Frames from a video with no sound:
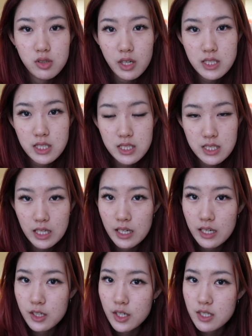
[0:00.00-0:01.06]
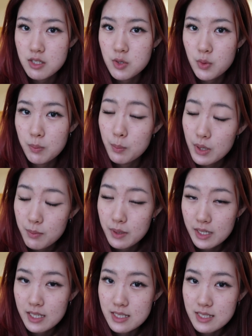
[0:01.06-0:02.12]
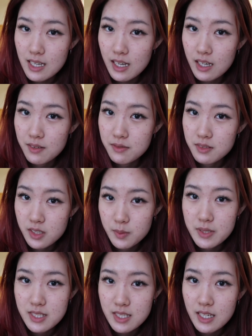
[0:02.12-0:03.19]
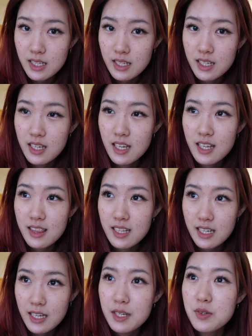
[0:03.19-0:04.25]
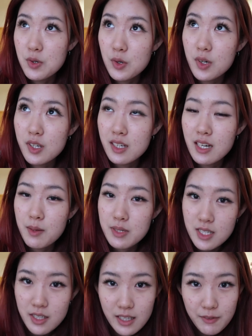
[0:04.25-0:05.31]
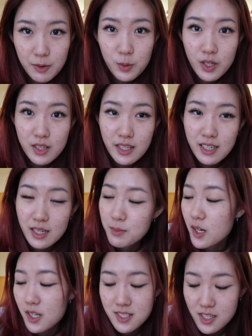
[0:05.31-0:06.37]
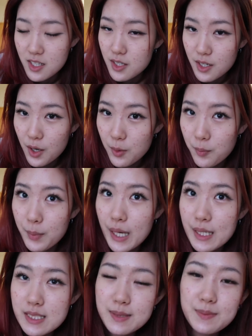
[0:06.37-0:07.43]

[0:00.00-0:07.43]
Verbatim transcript: crazy to say and crazy to admit because i've literally been saying that i hate new york and i've been telling everyone like i'm not excited to go but